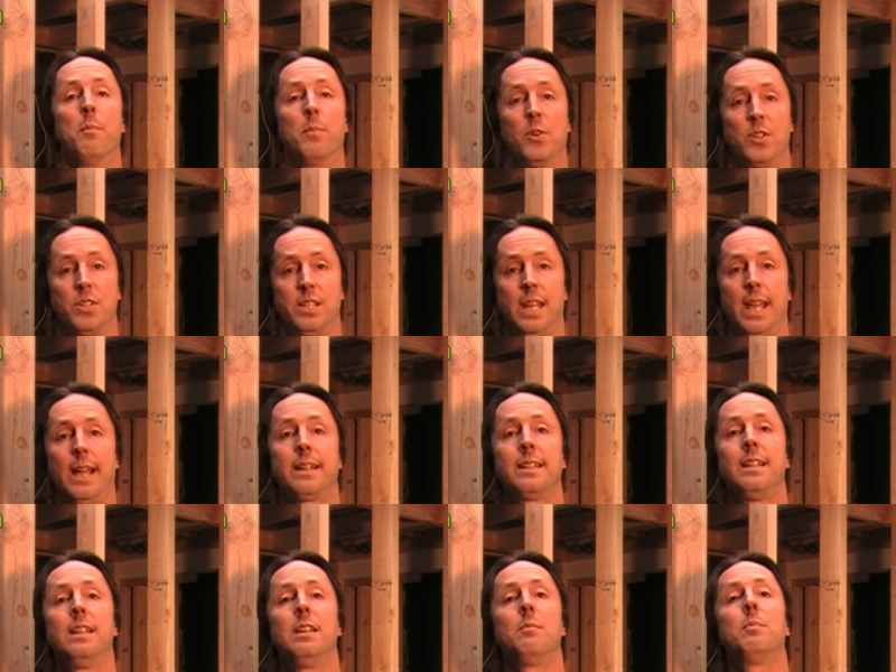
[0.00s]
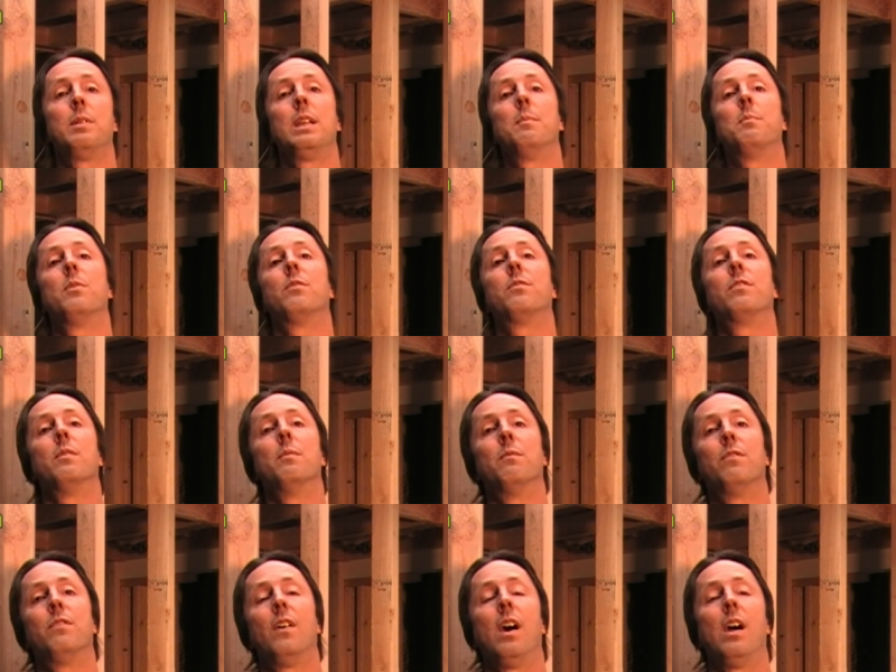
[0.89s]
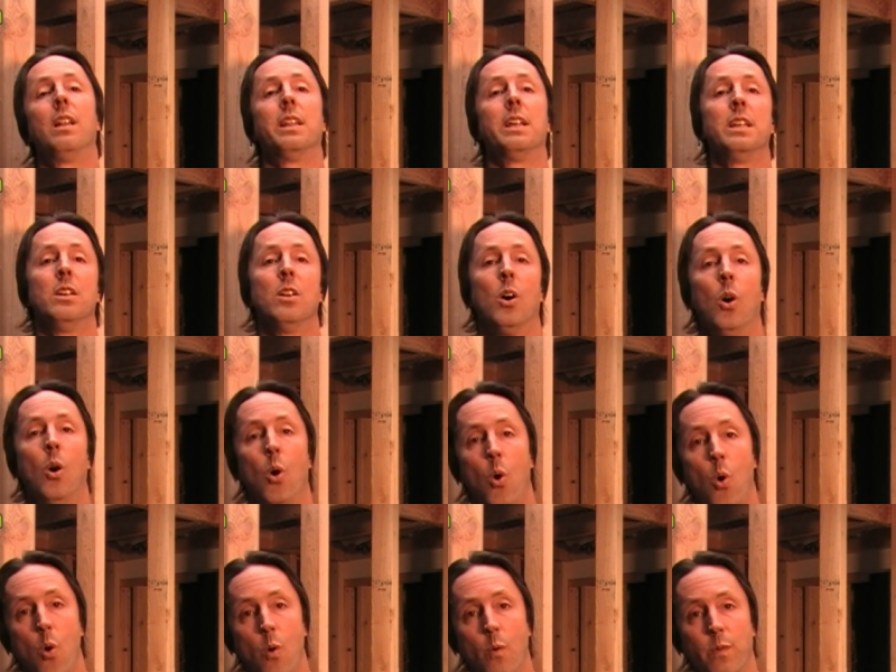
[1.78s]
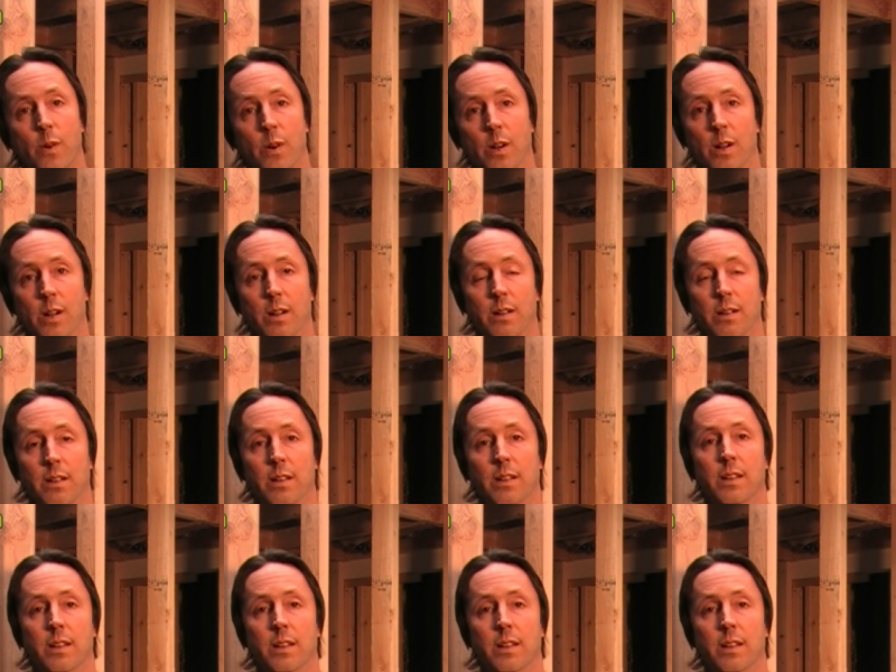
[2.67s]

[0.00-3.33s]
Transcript: protecting people from falling over